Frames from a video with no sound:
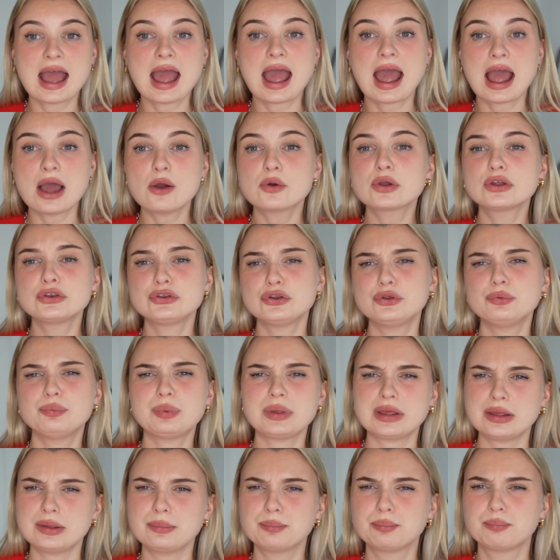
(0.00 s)
how can you
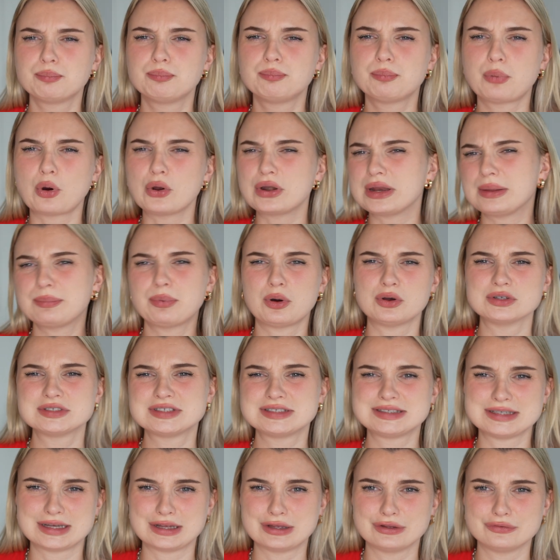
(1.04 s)
be body
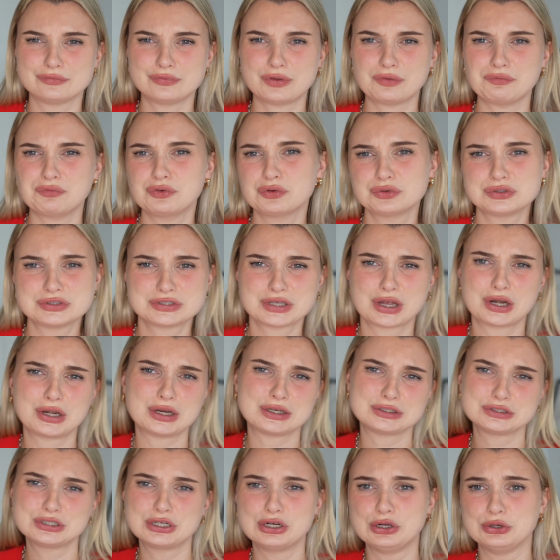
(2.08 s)
positive if you're
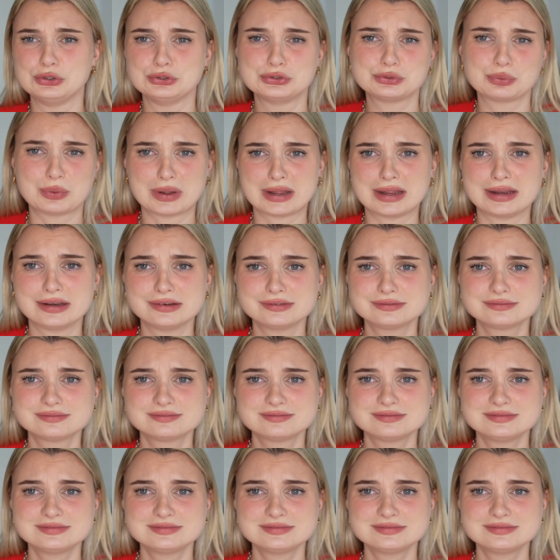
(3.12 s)
deciding to lose weight?